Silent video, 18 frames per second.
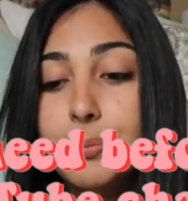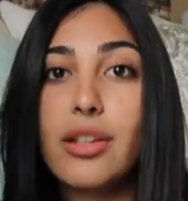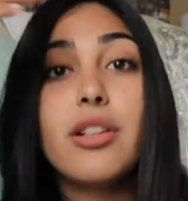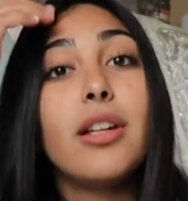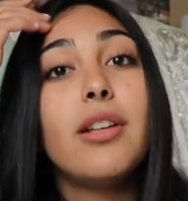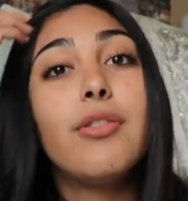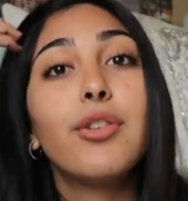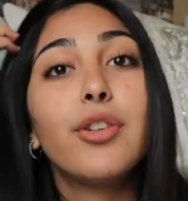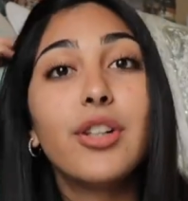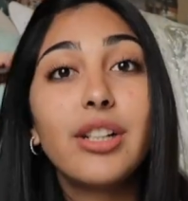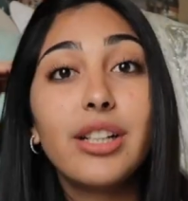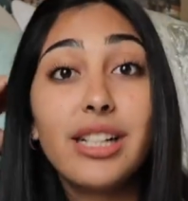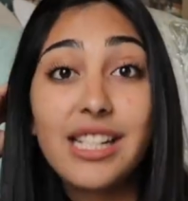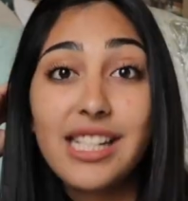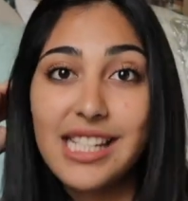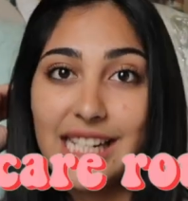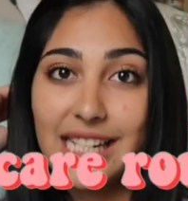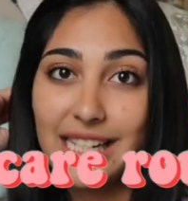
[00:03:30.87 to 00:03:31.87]
34, a
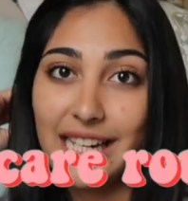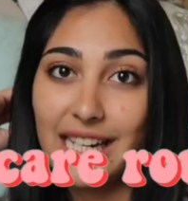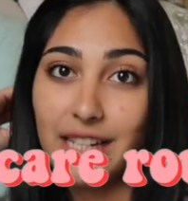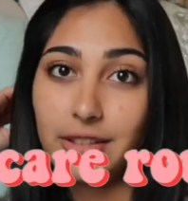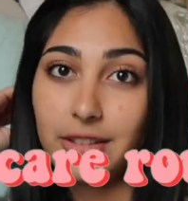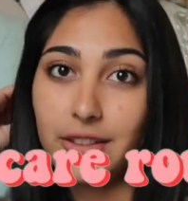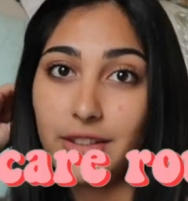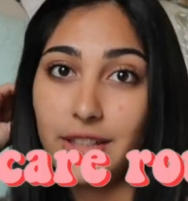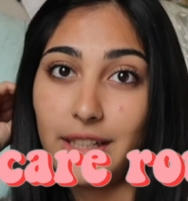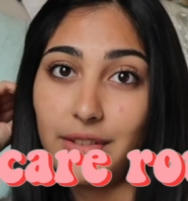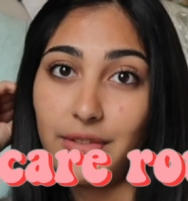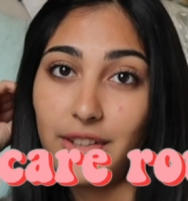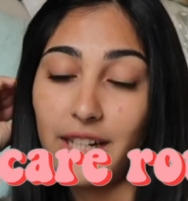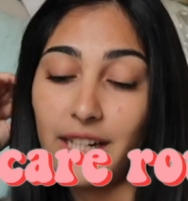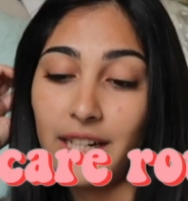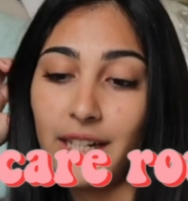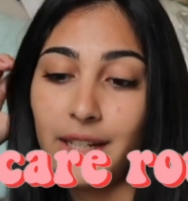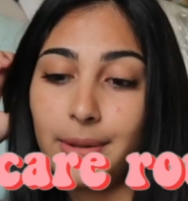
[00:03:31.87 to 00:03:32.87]
skincare routine
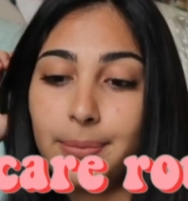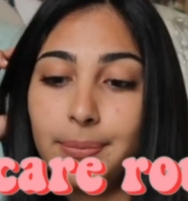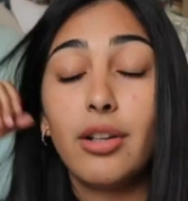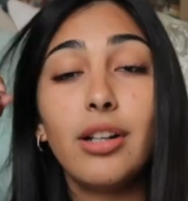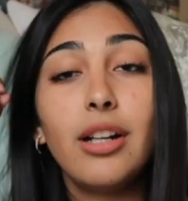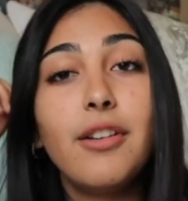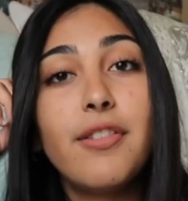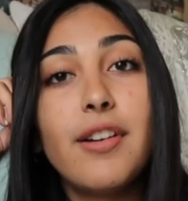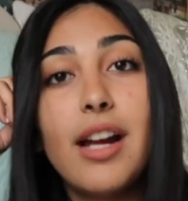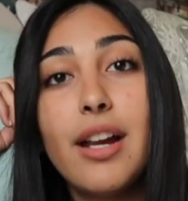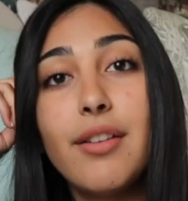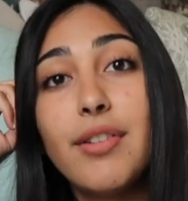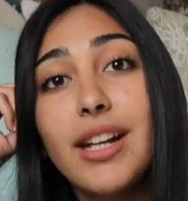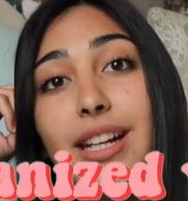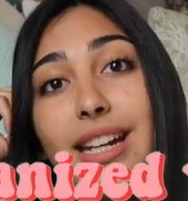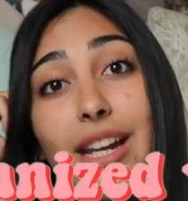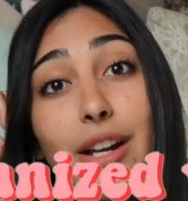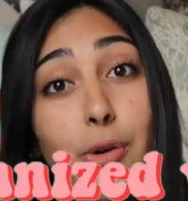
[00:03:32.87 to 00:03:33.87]
video. 35,
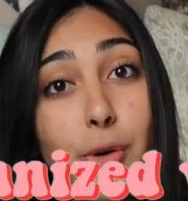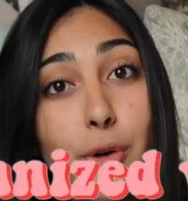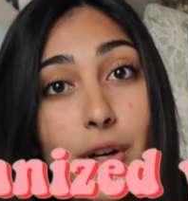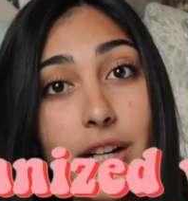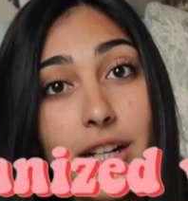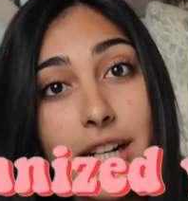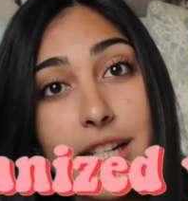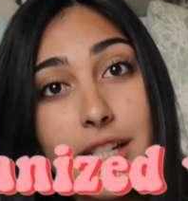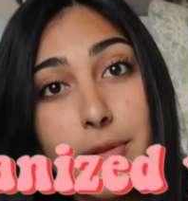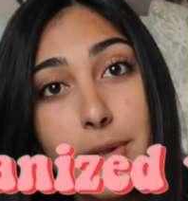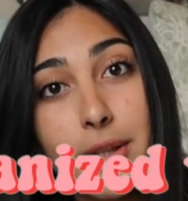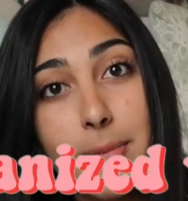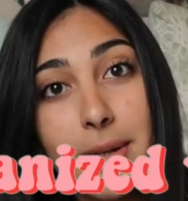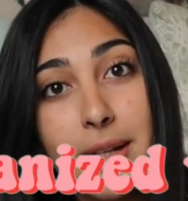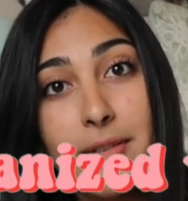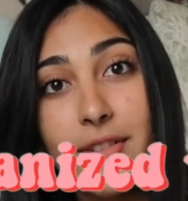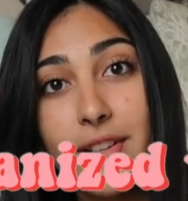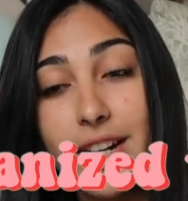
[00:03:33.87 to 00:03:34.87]
a get organized with
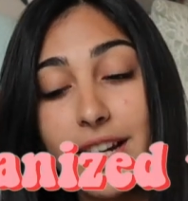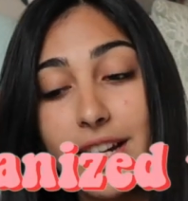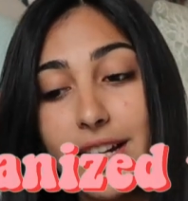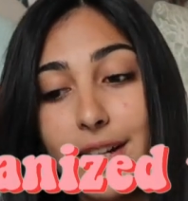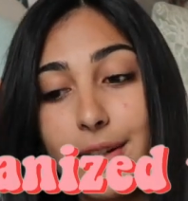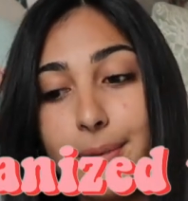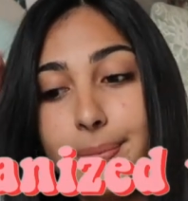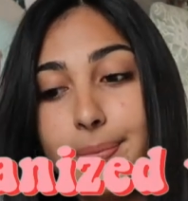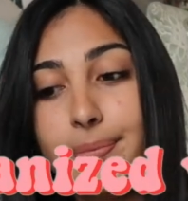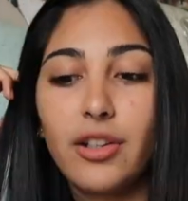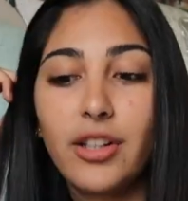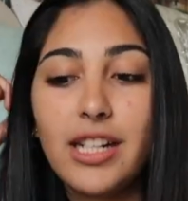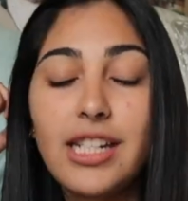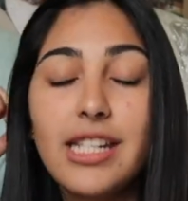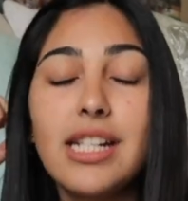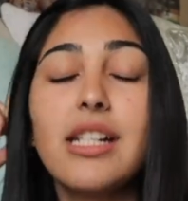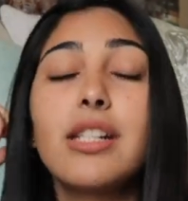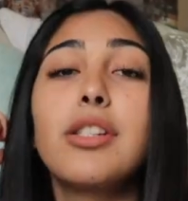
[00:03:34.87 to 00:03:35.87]
me video.
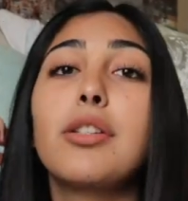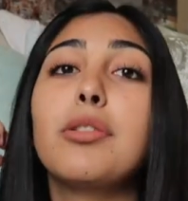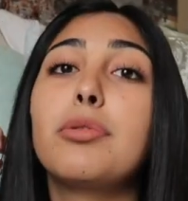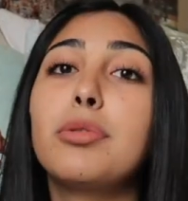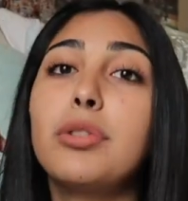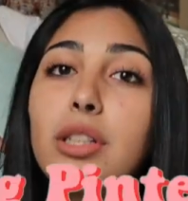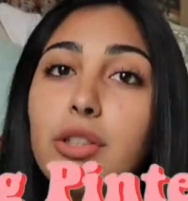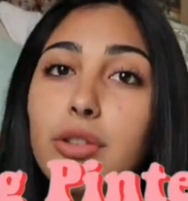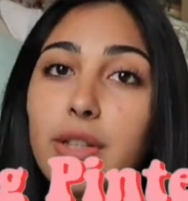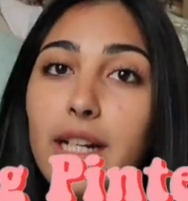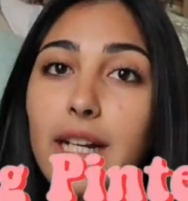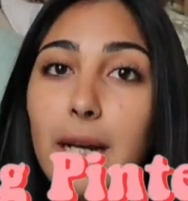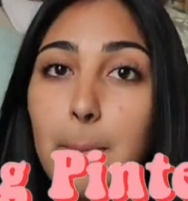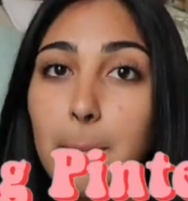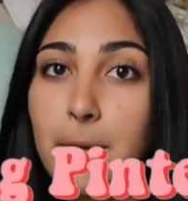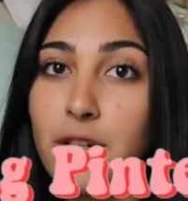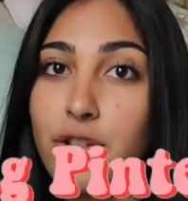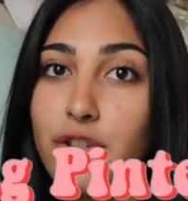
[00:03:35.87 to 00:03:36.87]
36,
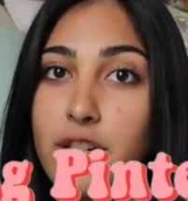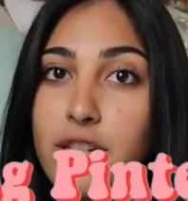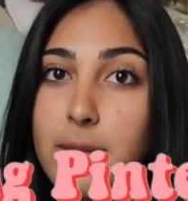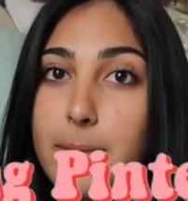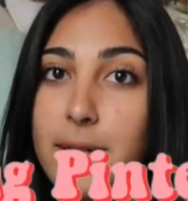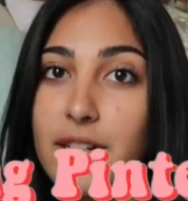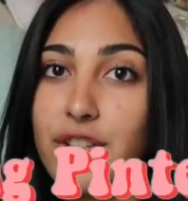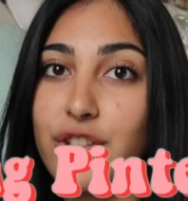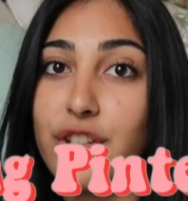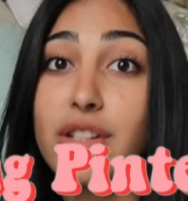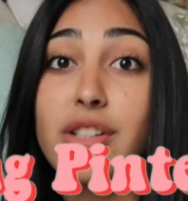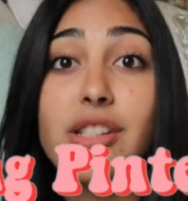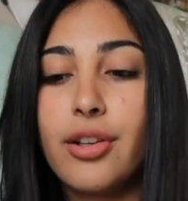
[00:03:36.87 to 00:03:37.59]
recreating Pinterest pictures.